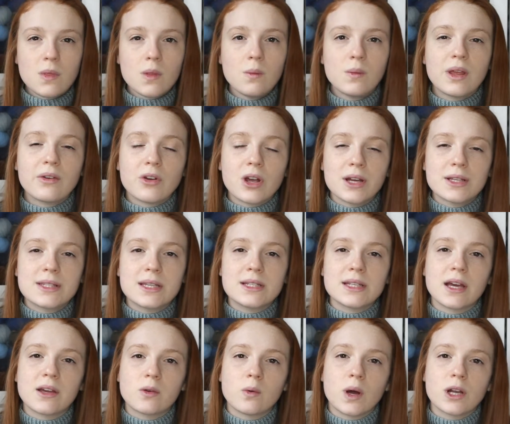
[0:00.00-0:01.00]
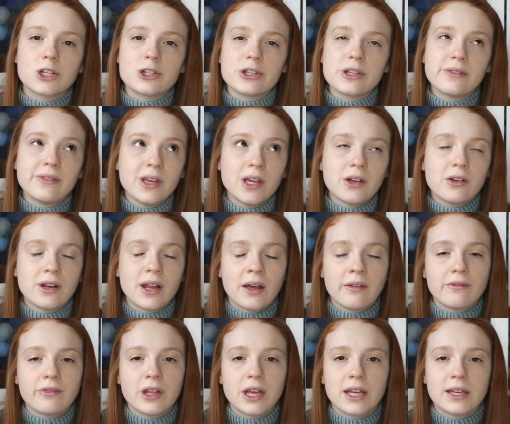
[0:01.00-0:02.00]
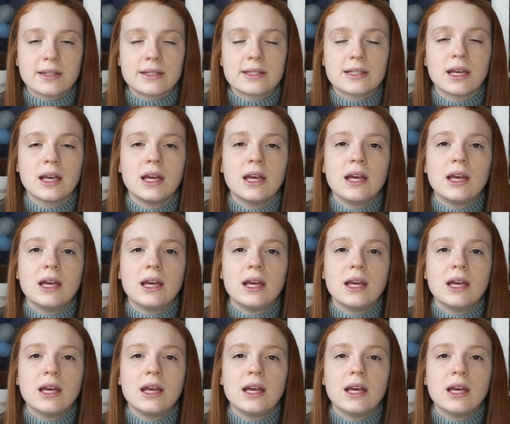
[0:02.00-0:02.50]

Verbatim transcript: whenever I sit down and watch TV or Netflix,